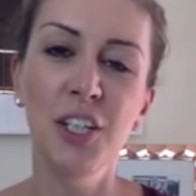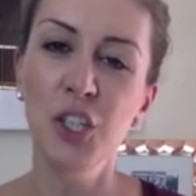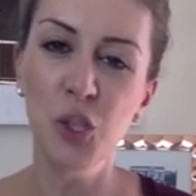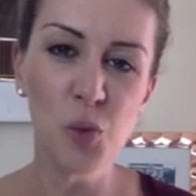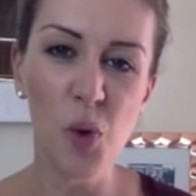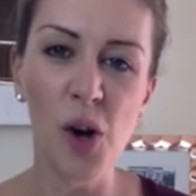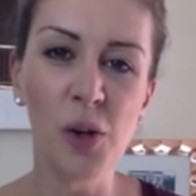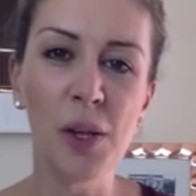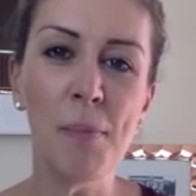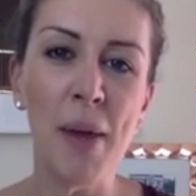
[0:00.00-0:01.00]
You
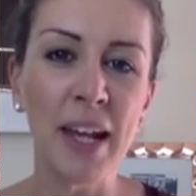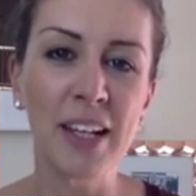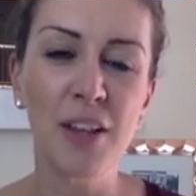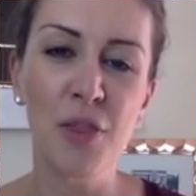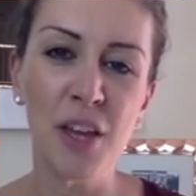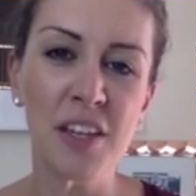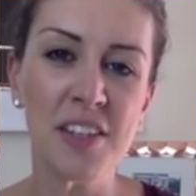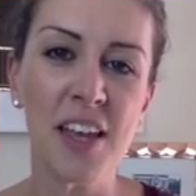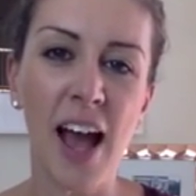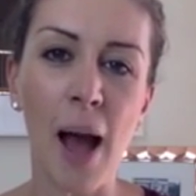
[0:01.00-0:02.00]
will make
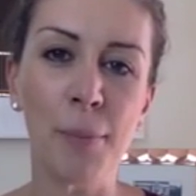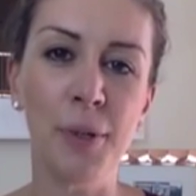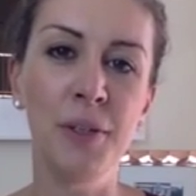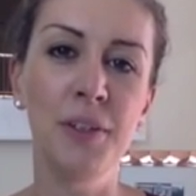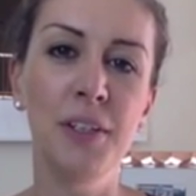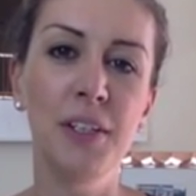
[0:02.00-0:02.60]
this happen.